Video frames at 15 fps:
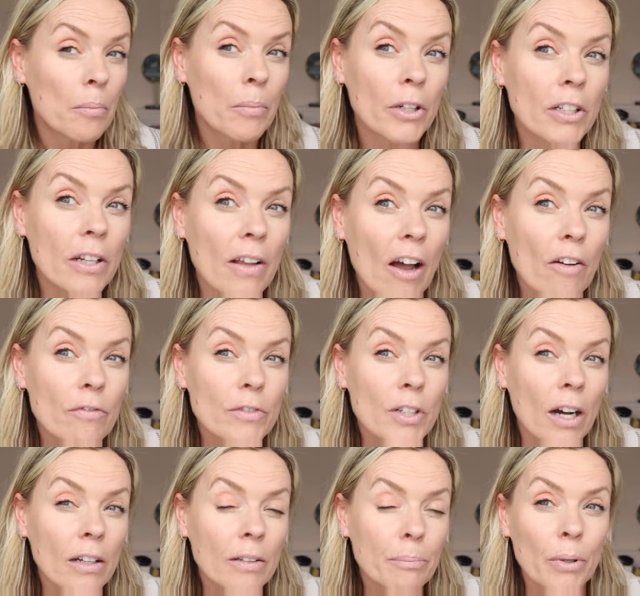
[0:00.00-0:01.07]
But
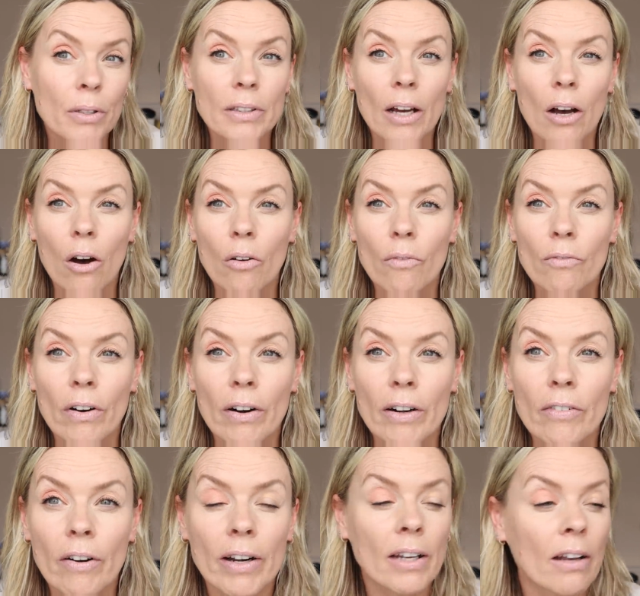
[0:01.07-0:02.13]
I've put that on very,
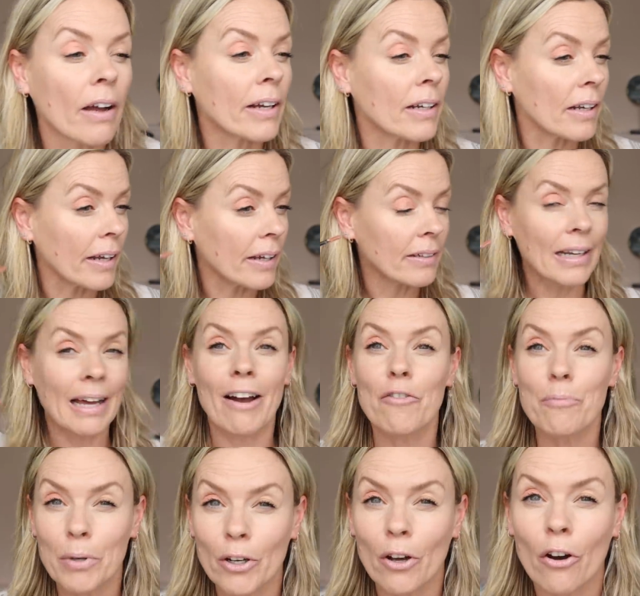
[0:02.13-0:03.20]
very lightly. Now
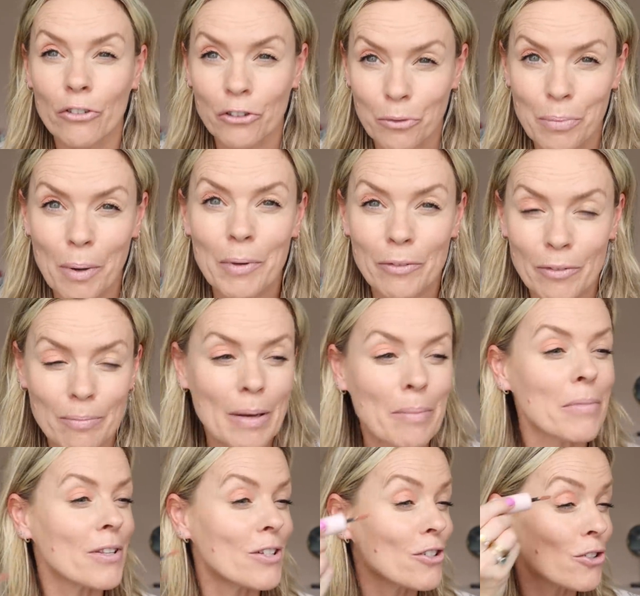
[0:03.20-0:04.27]
I've put it on, you'll probably
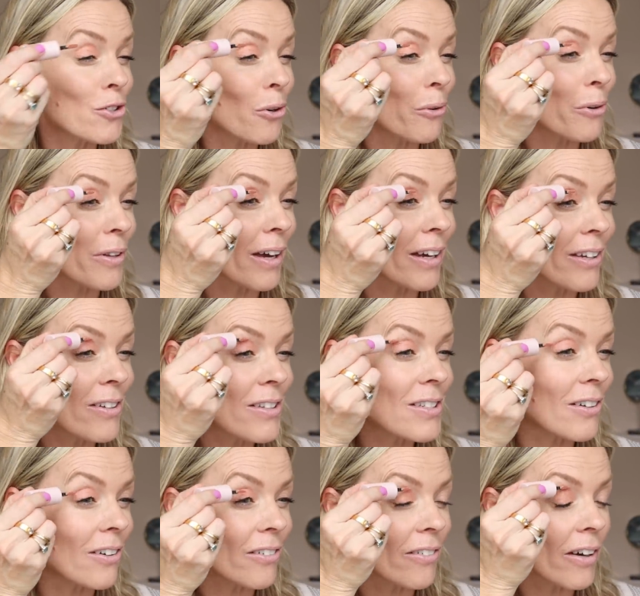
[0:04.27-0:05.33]
remember the tutorial that I used
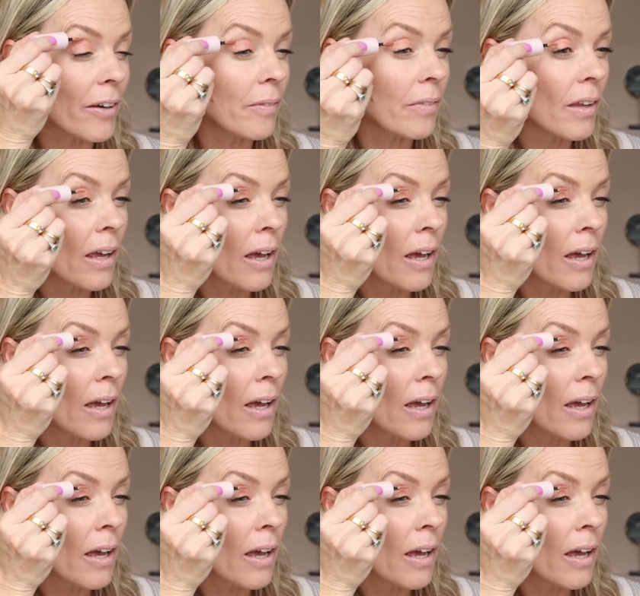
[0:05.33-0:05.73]
it on, right?